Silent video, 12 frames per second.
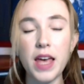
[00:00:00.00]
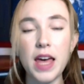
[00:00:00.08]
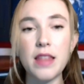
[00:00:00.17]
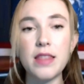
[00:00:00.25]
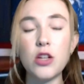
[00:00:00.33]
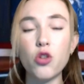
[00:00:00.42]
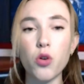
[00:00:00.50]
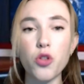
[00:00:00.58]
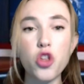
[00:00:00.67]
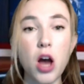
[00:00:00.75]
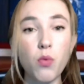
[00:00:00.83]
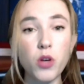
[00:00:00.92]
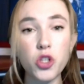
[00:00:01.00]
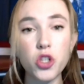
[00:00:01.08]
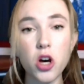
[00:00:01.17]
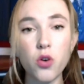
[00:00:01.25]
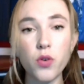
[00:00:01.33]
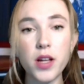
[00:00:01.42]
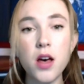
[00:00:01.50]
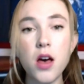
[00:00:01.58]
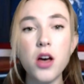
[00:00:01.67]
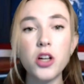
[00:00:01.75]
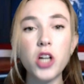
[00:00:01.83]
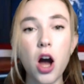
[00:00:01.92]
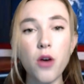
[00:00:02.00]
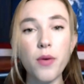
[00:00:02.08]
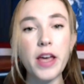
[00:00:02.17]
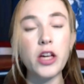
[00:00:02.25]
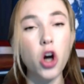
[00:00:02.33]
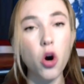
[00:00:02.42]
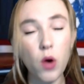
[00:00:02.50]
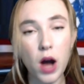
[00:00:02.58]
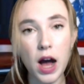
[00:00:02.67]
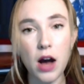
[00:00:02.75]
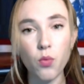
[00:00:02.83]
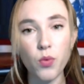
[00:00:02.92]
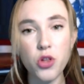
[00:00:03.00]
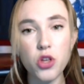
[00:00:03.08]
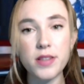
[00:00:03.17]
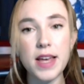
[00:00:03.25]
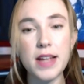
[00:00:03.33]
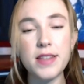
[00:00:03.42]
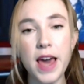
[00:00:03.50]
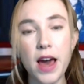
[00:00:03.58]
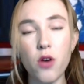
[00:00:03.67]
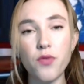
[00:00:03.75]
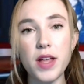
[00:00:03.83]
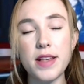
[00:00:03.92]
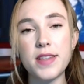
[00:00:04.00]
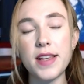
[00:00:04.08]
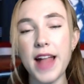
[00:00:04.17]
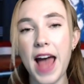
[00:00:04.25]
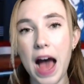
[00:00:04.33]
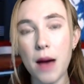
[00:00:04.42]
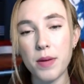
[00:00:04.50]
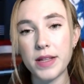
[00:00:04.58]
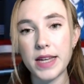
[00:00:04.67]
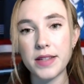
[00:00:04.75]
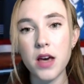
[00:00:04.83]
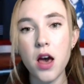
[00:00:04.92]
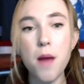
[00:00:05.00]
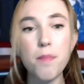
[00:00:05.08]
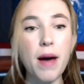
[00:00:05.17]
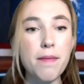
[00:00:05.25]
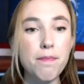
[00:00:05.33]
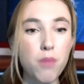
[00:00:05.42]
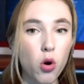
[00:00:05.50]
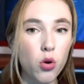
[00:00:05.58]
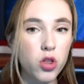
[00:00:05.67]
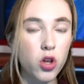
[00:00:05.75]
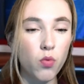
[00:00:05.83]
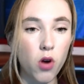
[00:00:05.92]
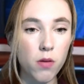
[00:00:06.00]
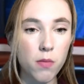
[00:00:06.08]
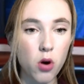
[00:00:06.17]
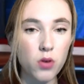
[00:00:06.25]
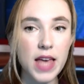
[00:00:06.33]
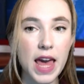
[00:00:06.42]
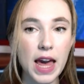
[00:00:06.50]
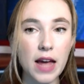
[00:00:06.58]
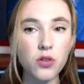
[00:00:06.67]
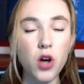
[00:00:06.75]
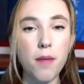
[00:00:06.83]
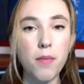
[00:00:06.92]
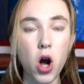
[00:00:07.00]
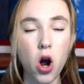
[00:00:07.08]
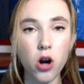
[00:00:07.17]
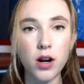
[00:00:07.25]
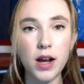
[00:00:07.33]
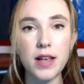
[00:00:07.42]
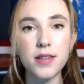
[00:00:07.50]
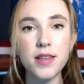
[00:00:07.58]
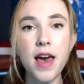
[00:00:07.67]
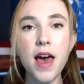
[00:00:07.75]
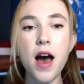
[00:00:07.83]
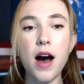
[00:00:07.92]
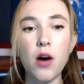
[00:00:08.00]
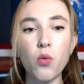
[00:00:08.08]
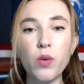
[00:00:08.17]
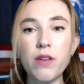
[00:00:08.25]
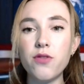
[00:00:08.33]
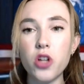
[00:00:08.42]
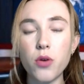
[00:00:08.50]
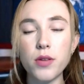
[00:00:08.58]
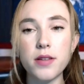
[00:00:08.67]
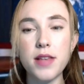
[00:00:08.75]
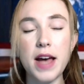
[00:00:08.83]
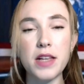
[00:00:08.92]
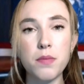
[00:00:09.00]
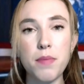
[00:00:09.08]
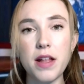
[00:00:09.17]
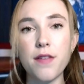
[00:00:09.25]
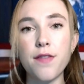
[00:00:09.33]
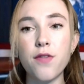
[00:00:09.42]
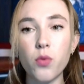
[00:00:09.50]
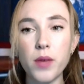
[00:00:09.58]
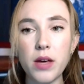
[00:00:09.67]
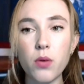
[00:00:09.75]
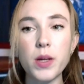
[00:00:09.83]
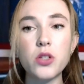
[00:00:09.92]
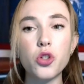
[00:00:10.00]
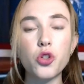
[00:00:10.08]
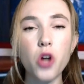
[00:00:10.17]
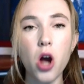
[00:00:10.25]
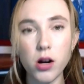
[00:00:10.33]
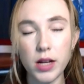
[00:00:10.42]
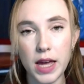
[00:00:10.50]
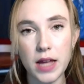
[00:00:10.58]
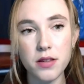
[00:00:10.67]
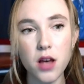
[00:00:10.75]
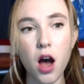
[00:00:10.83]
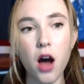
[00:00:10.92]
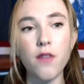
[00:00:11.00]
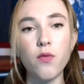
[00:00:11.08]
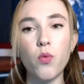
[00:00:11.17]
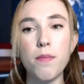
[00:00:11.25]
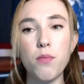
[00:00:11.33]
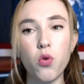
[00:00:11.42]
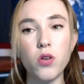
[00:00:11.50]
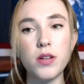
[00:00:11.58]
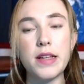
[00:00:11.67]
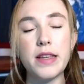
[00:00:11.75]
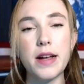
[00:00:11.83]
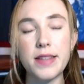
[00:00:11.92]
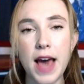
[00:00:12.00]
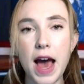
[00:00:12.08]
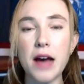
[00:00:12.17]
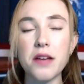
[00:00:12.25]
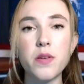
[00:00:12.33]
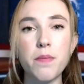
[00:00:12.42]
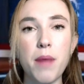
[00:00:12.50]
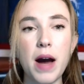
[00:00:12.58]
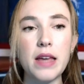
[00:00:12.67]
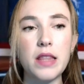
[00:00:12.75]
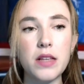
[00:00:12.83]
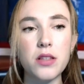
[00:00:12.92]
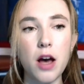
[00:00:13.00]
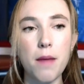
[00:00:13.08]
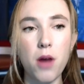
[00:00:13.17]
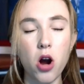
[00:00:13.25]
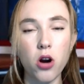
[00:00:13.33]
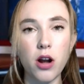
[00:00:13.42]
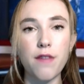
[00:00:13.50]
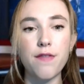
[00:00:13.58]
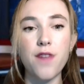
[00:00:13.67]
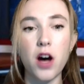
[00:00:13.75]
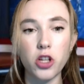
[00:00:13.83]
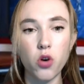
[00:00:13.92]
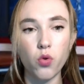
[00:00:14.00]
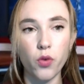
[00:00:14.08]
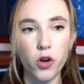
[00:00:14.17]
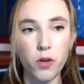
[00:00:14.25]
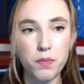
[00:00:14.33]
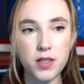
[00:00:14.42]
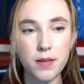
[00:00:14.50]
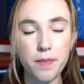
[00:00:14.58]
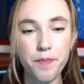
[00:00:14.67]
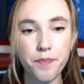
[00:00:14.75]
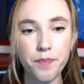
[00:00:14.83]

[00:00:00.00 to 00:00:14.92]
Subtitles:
In the North Shawa zone, Karegoha, which is a town that is inhabited by both Oromos and Amharas, we've noticed has been a frequent target of reported attacks by these Amhara Fano groups.